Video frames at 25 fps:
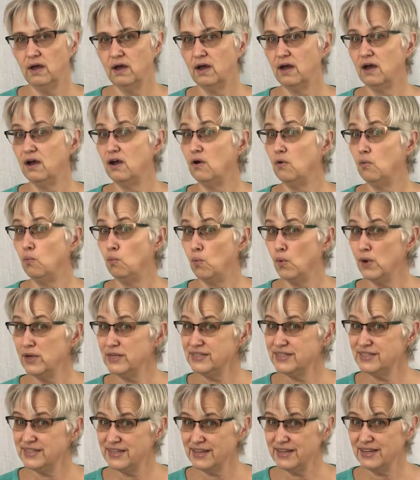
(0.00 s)

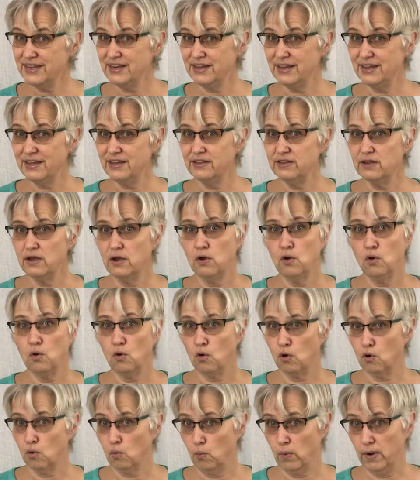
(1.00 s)
what's in it
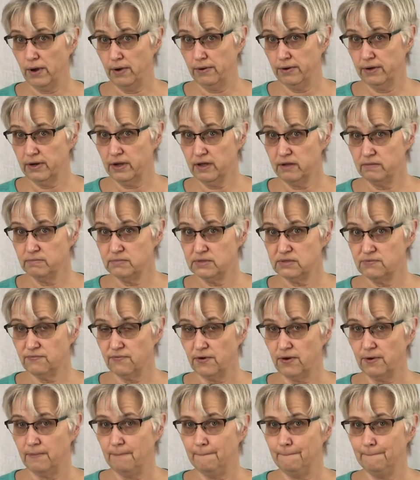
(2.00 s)
or where it comes
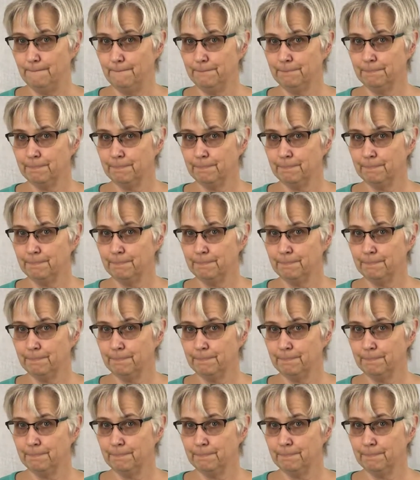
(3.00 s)
from.